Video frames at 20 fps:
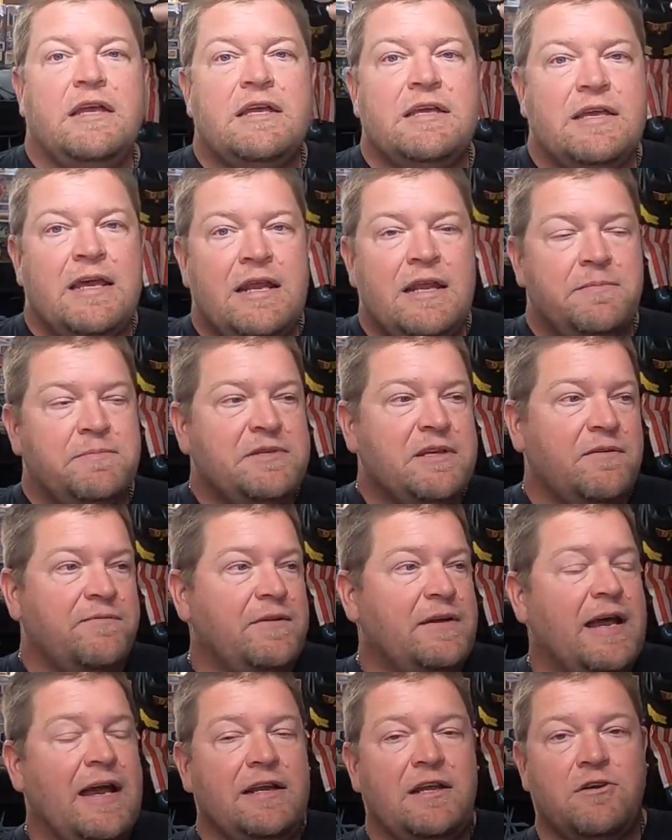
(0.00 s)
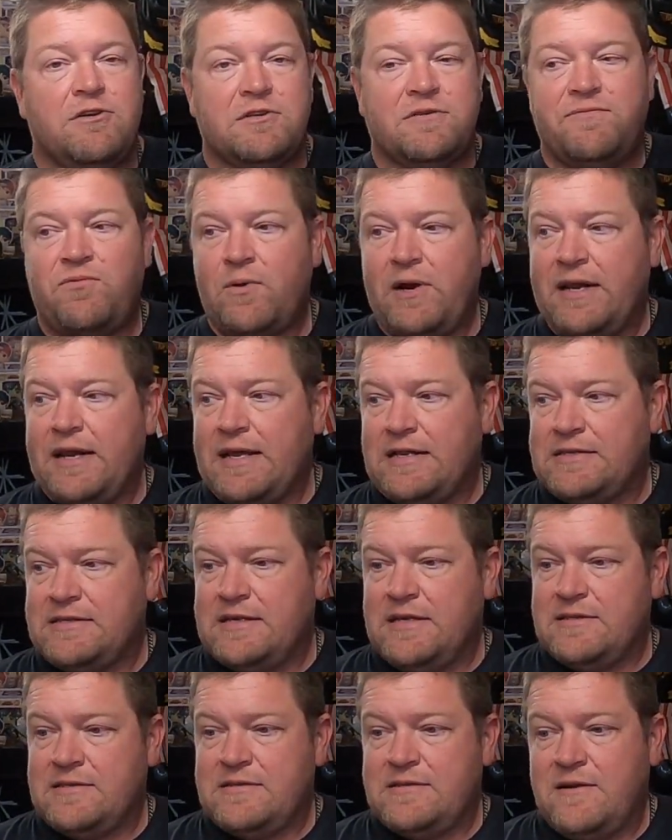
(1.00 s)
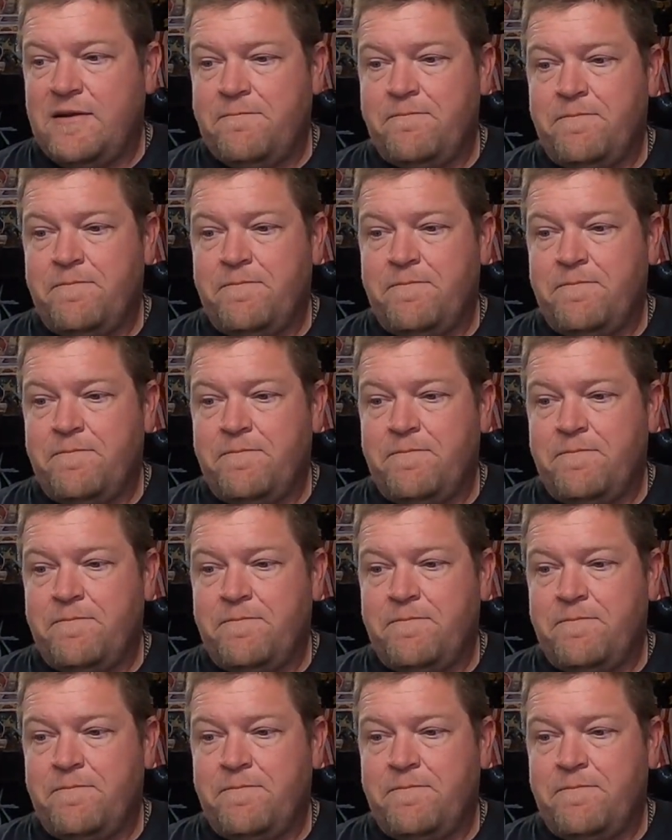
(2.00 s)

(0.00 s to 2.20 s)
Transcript: It ended up selling for $9.49.